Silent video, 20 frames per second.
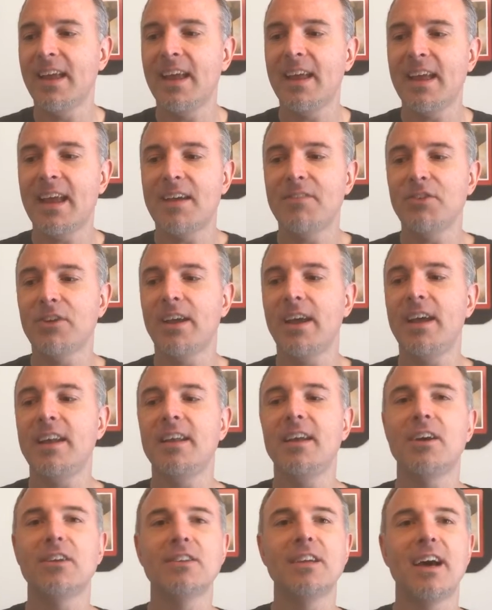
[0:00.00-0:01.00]
having your head
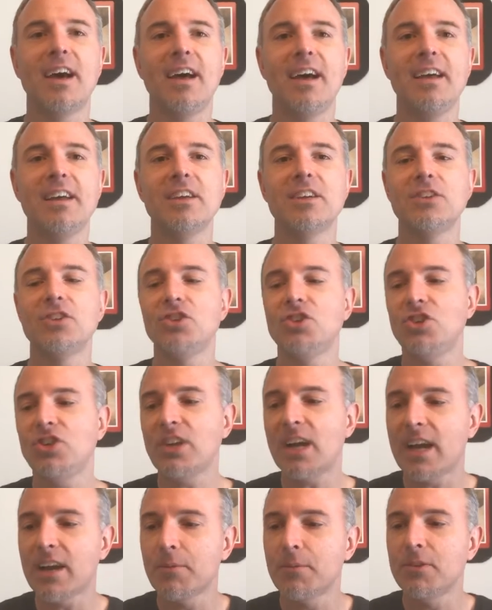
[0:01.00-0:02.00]
held high,
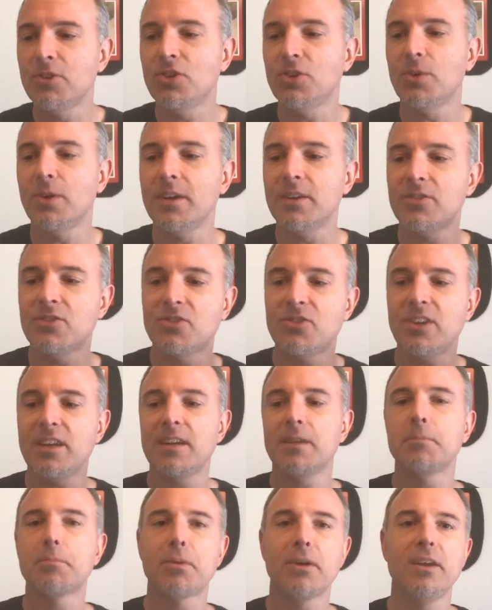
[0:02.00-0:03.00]
shouting with joy, singing
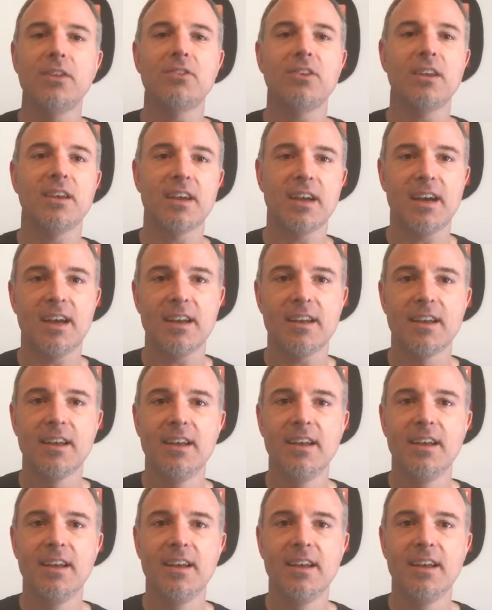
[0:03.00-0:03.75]
and praising God.